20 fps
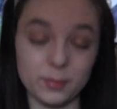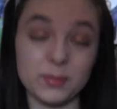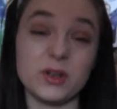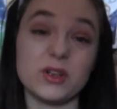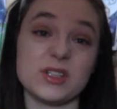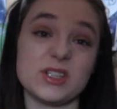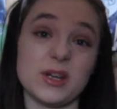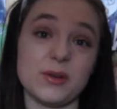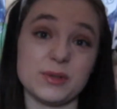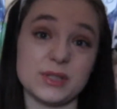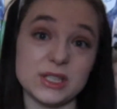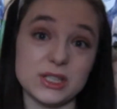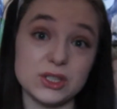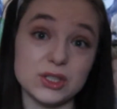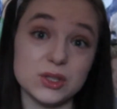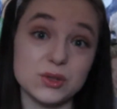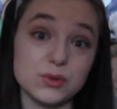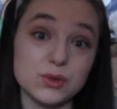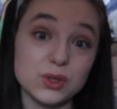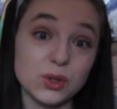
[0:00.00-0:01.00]
because I was in
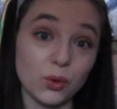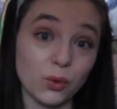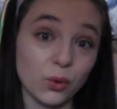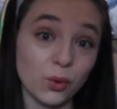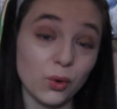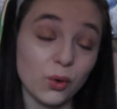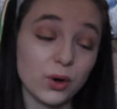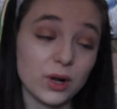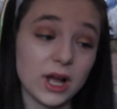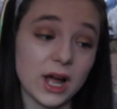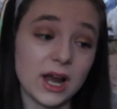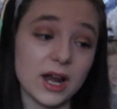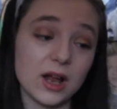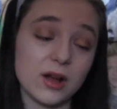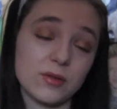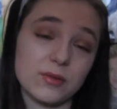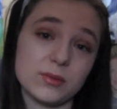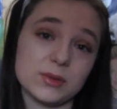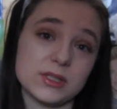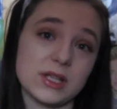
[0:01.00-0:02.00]
New York and
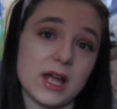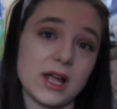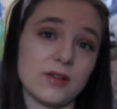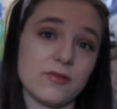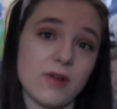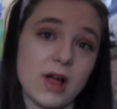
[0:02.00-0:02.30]
I was like,